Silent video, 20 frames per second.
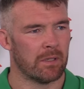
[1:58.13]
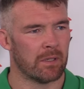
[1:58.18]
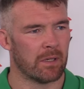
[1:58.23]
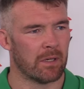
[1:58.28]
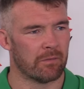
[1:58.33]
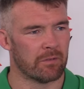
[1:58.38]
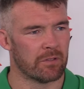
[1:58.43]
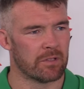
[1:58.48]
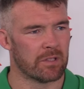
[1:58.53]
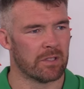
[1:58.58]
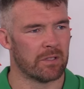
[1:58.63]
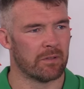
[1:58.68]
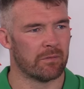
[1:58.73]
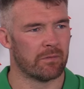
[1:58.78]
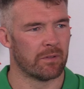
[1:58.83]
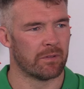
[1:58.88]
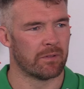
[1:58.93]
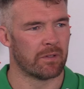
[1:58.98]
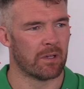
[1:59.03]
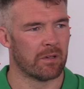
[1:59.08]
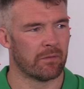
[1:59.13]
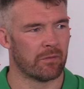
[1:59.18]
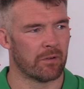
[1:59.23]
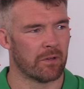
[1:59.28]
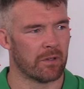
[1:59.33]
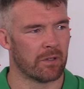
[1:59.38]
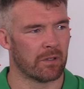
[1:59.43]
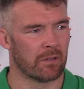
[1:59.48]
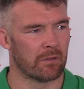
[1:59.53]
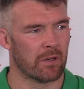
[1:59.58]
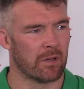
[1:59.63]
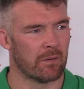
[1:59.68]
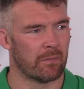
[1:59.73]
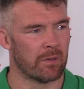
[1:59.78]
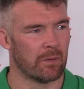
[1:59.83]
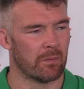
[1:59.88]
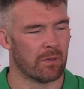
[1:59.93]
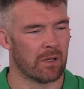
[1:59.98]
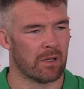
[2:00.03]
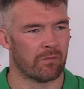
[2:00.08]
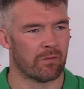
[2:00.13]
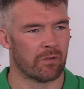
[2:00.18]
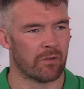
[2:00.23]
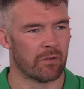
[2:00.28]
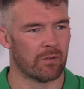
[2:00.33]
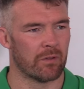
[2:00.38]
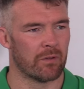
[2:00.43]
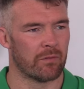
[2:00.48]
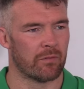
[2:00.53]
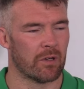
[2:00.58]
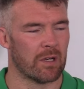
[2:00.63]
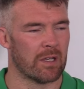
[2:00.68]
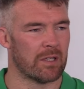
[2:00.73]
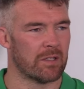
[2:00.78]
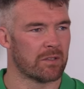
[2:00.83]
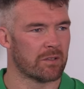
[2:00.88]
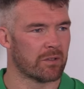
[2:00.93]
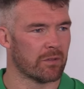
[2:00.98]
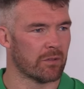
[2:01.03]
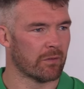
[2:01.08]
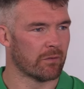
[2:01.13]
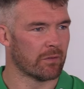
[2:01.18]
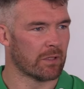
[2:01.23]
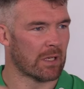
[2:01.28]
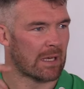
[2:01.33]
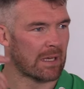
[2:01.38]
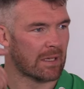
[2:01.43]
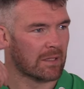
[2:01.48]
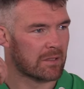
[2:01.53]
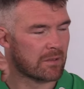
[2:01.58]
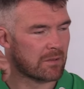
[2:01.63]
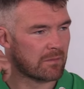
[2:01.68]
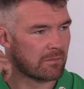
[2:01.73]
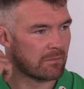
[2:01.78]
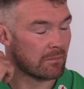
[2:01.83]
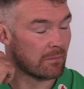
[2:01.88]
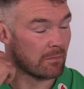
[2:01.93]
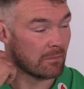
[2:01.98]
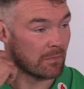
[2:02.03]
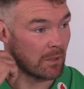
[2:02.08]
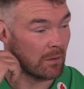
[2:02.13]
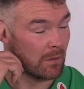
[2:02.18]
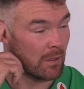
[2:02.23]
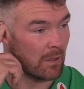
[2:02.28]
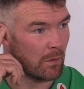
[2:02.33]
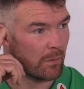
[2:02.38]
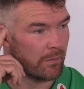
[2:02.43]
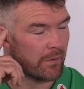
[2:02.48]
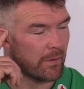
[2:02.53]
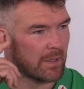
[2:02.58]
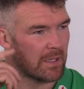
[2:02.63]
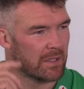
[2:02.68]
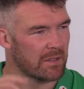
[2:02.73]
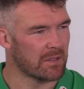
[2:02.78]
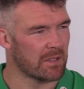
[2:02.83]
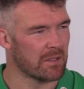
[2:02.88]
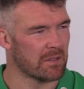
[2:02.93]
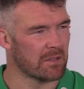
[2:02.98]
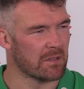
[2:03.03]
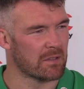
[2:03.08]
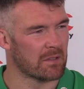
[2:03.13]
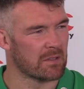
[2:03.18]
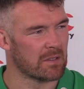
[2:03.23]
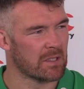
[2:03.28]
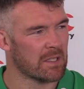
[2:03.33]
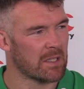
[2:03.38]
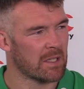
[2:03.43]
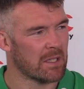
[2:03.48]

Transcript: Obviously delivering incredibly well for Leinster over the last, however many seasons.